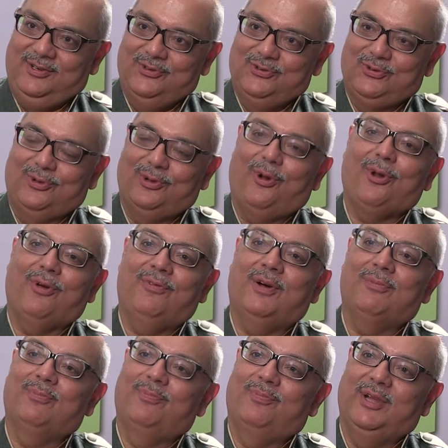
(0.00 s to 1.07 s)
So a lot of our
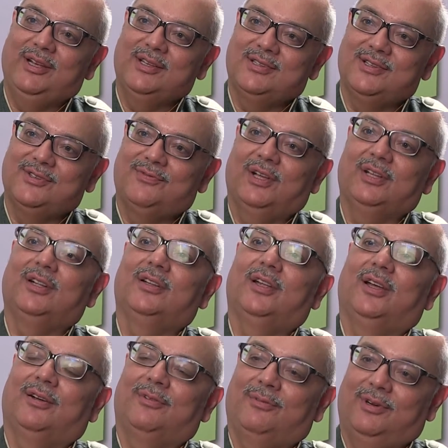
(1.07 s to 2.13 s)
places, whether they
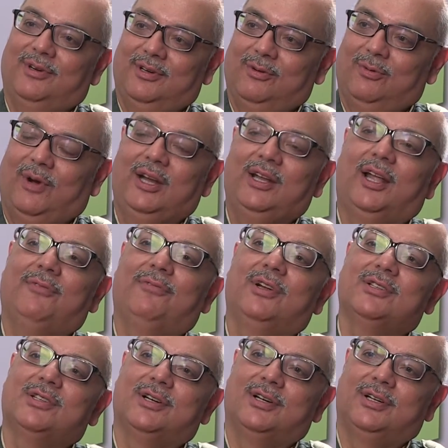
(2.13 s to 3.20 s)
are wildlife
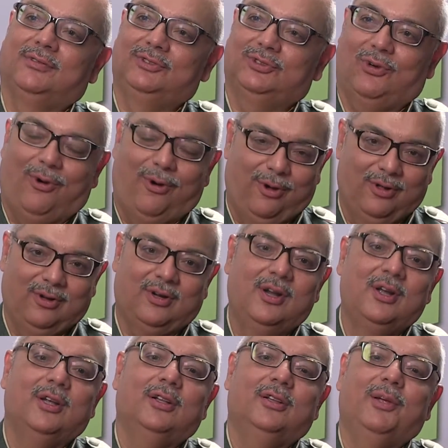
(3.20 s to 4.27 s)
reserves or
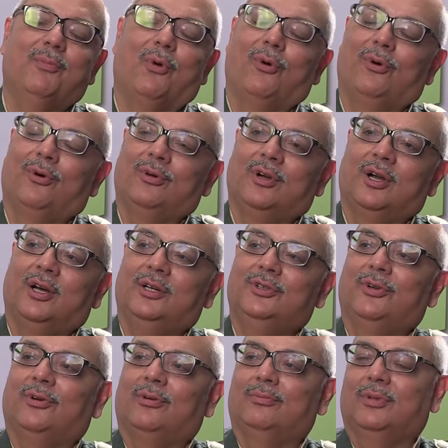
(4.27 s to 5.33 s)
the more
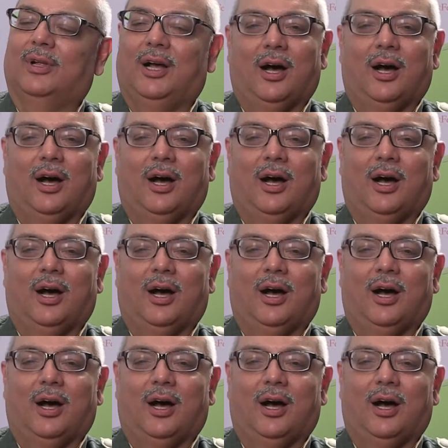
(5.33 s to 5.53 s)
you know,